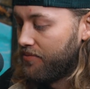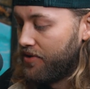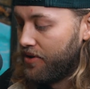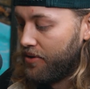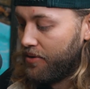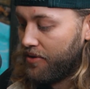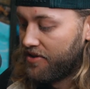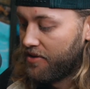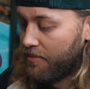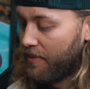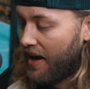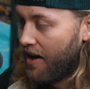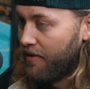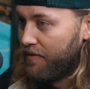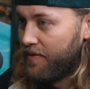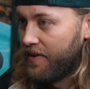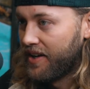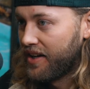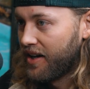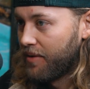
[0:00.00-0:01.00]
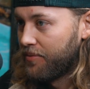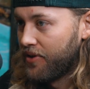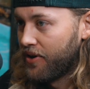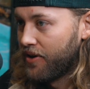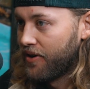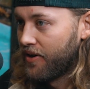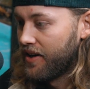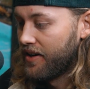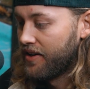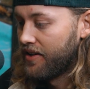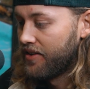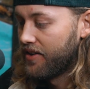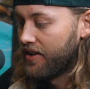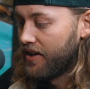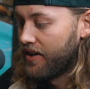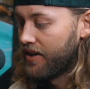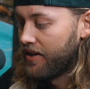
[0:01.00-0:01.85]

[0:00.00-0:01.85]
doing some outfitting up there in